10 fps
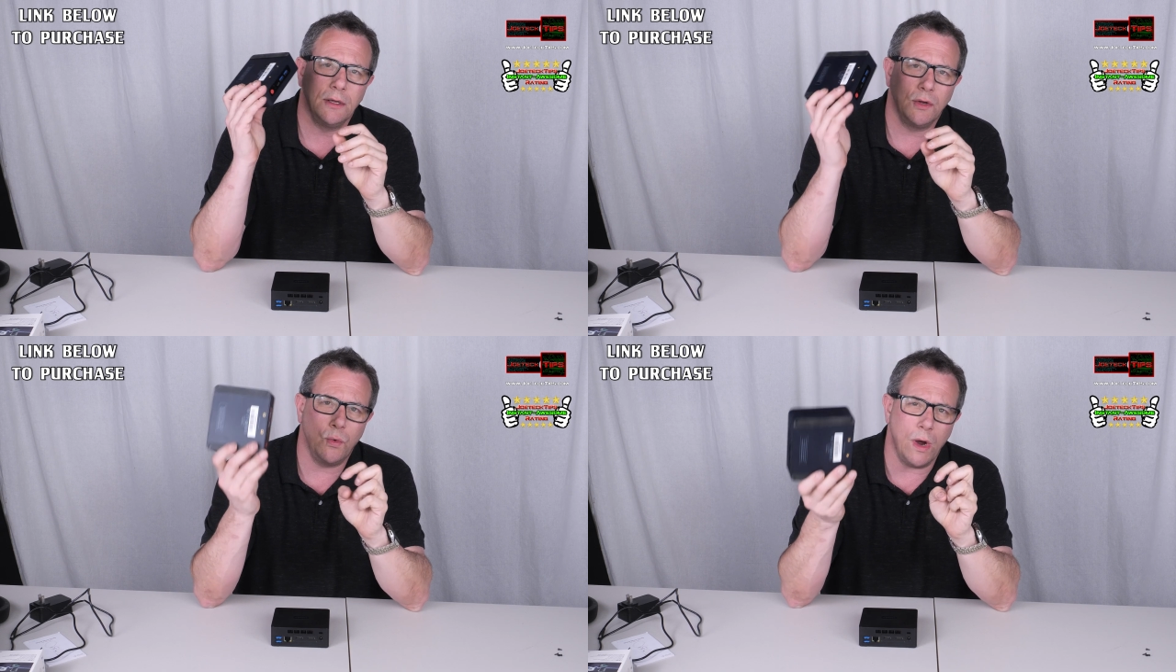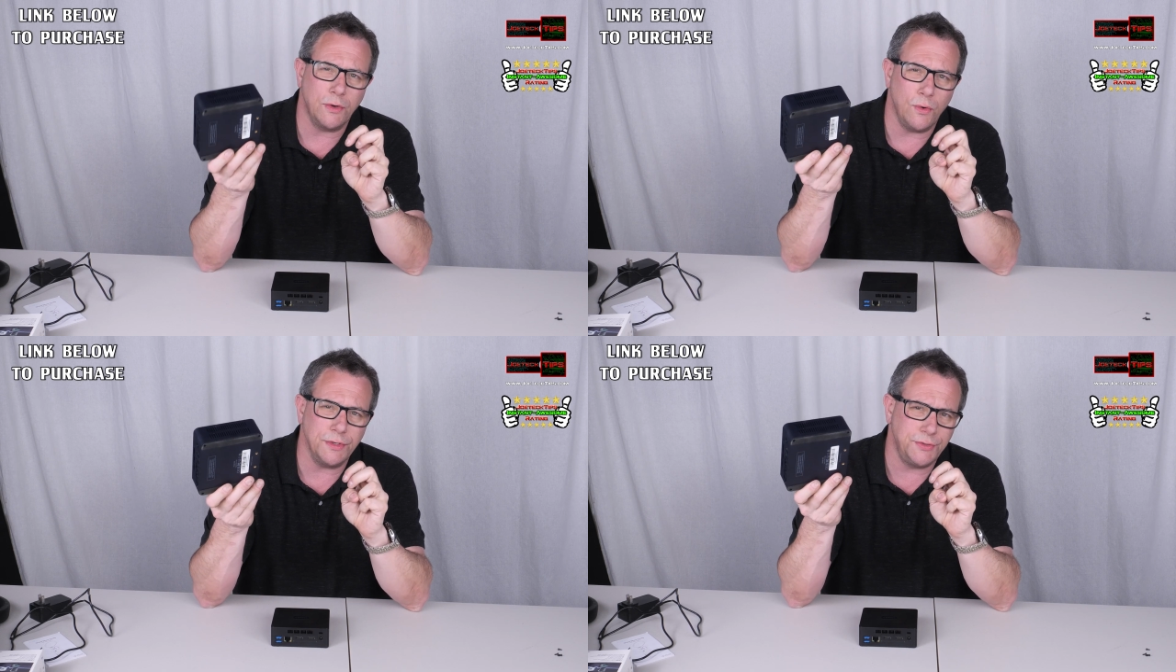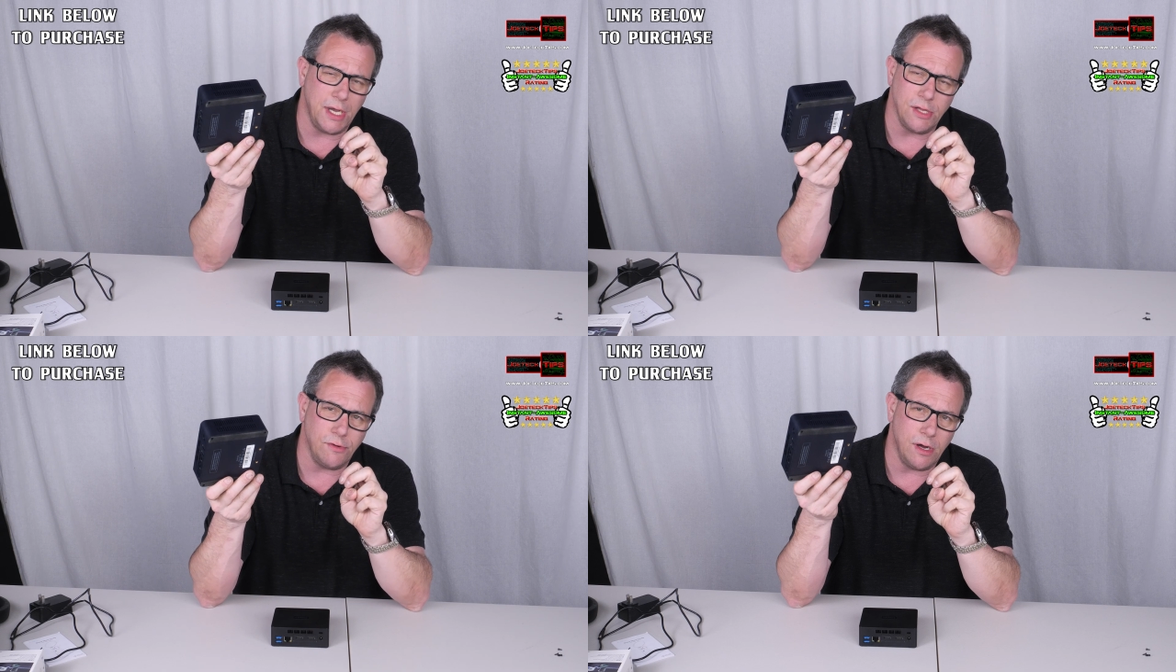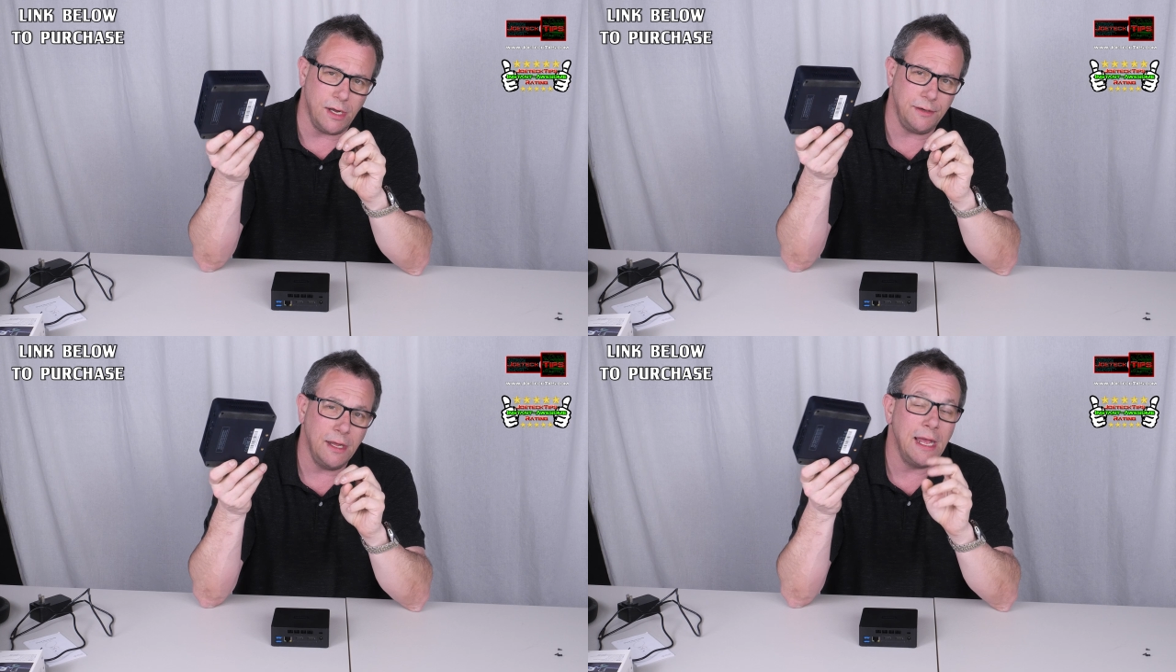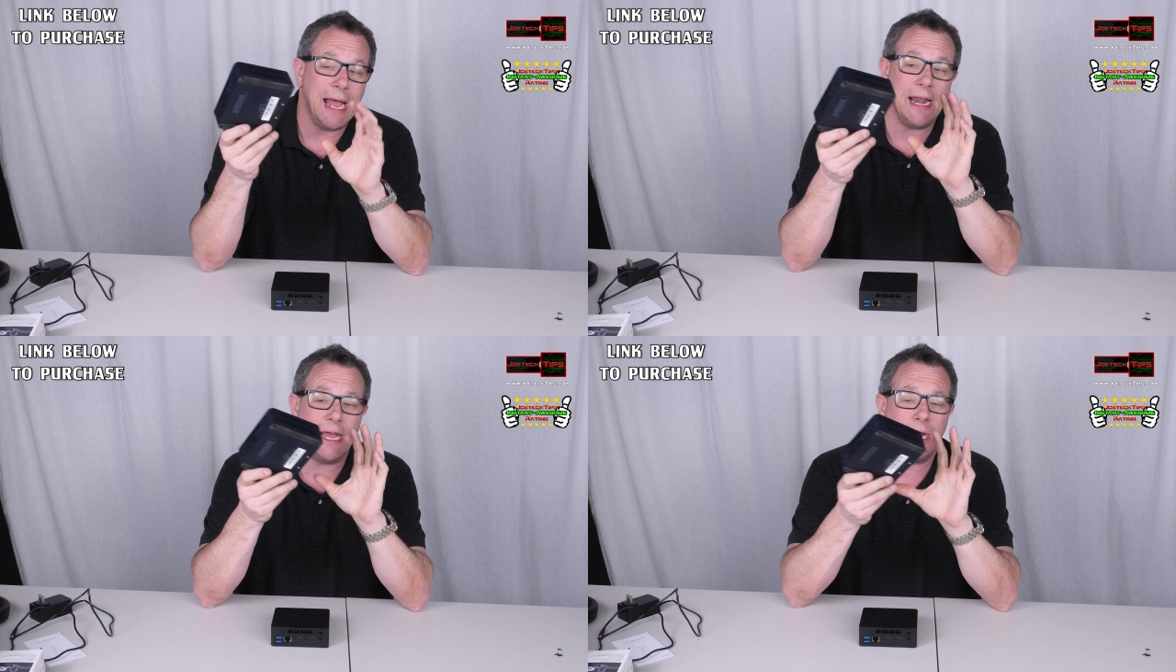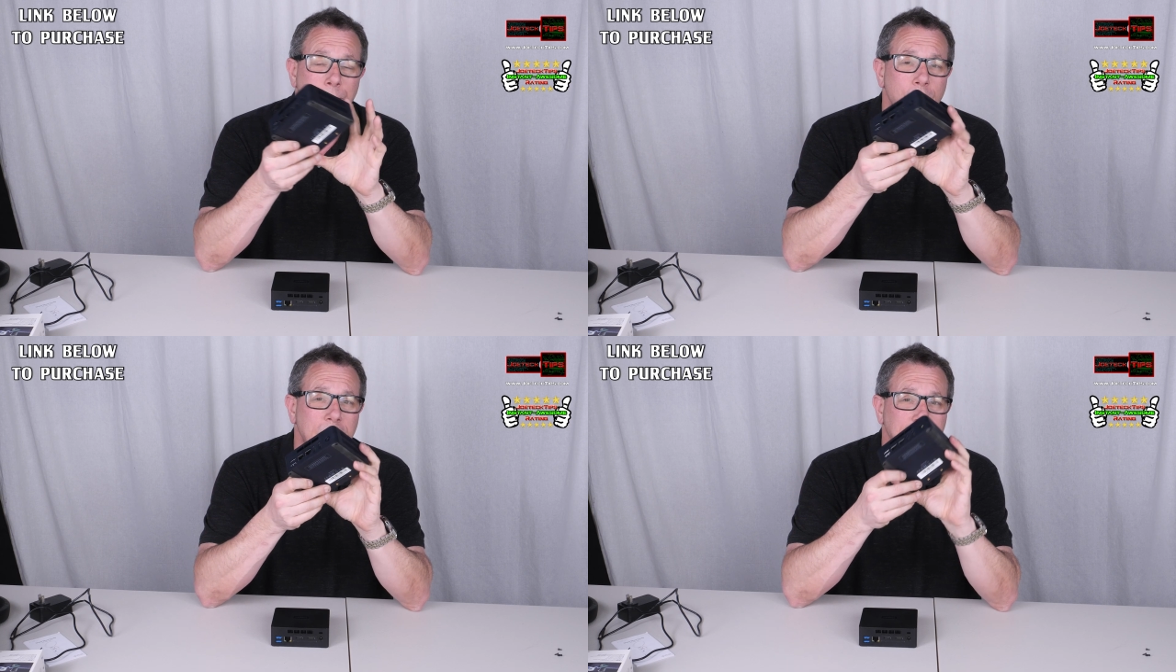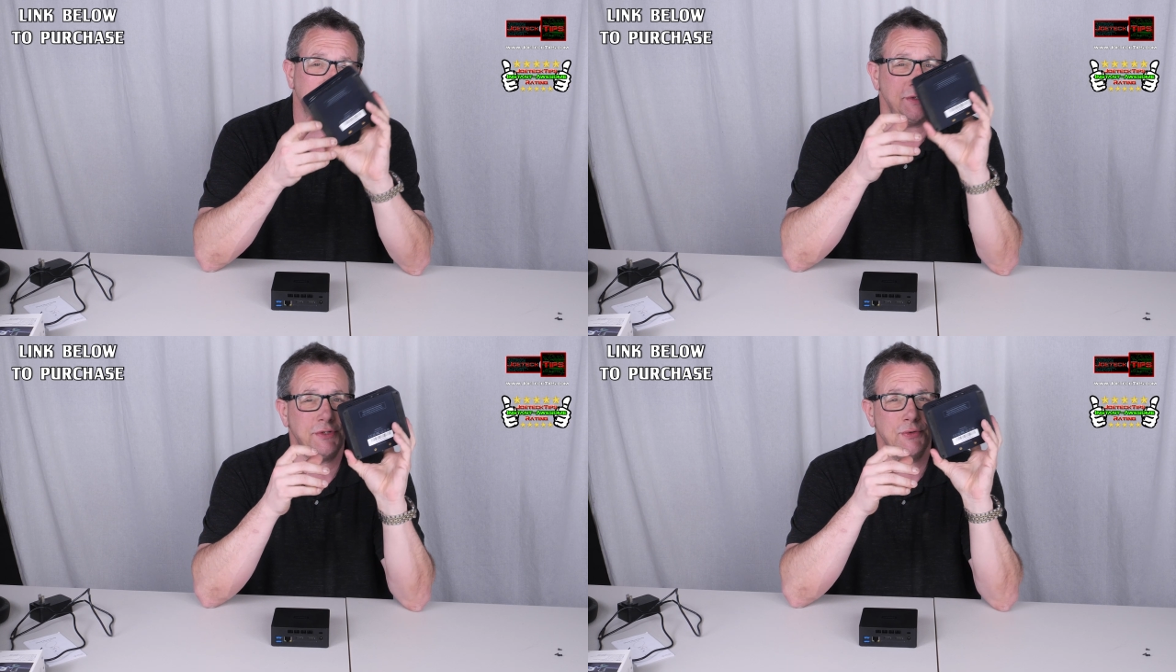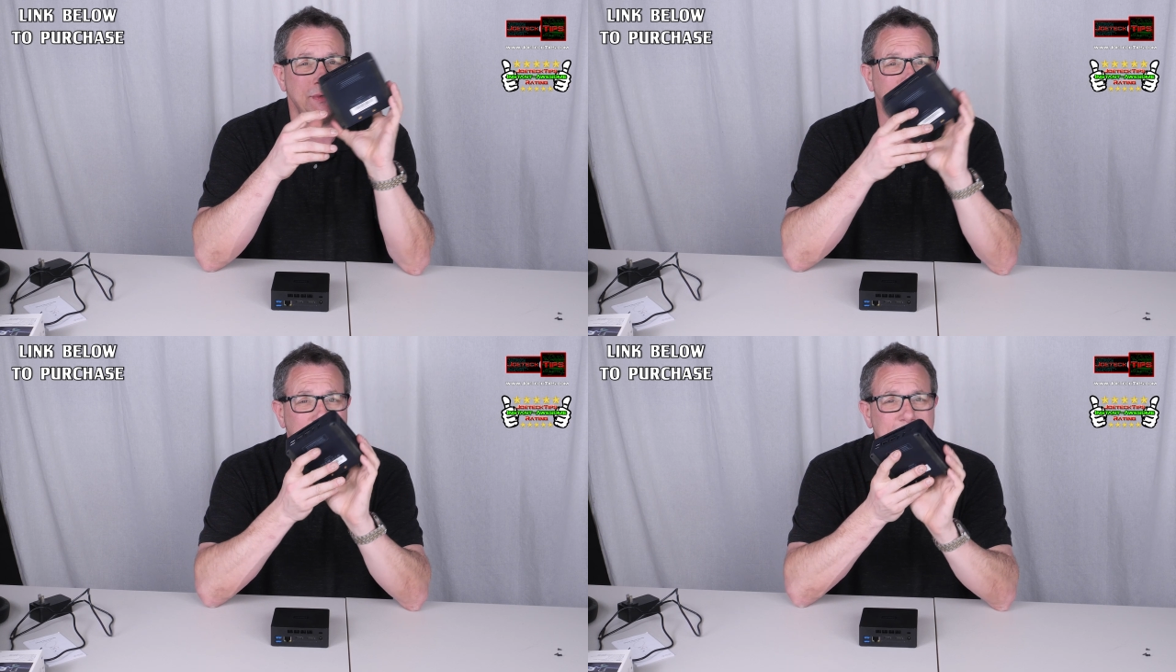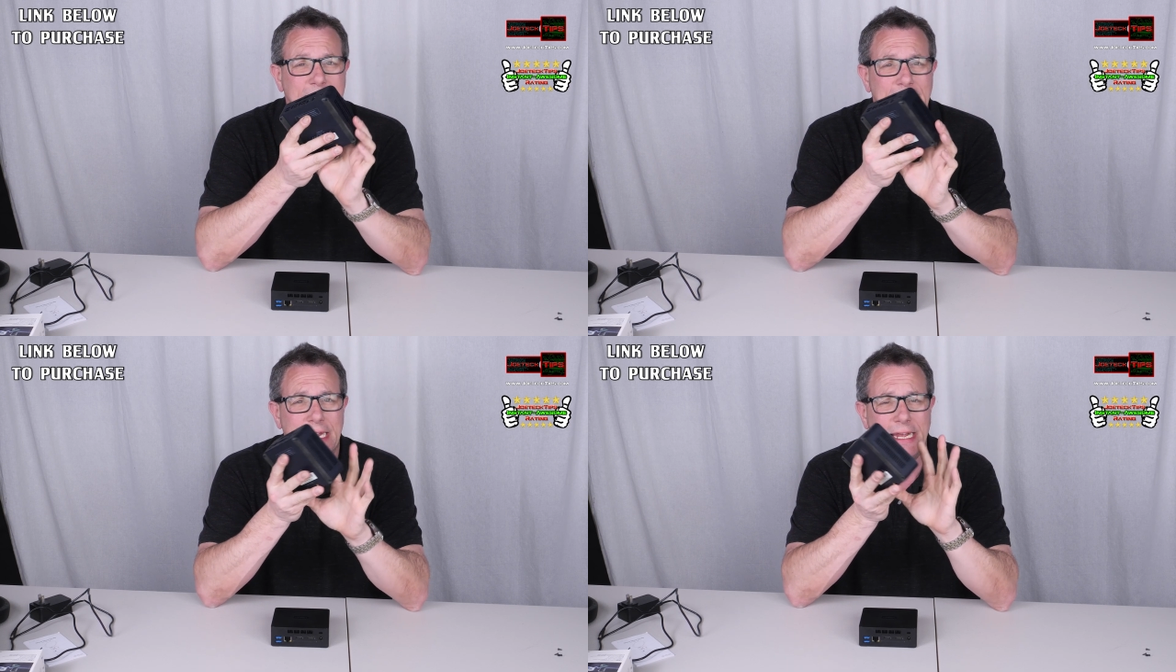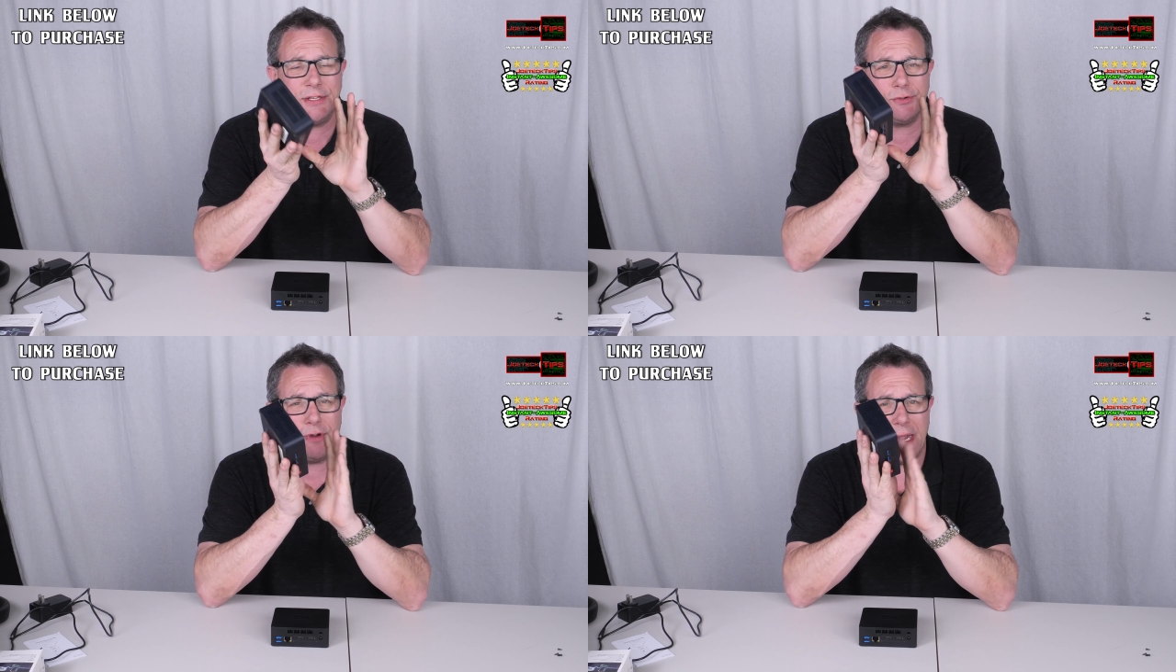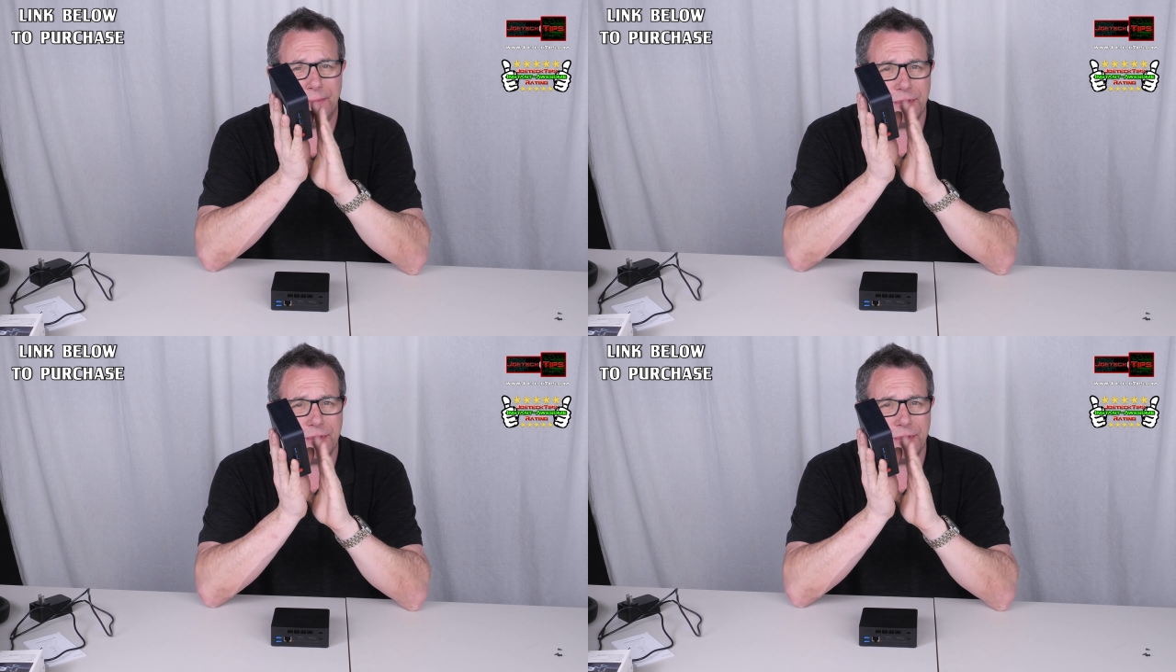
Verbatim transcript: Quad-core Celeron. And I upgraded this to 16 gigs of RAM.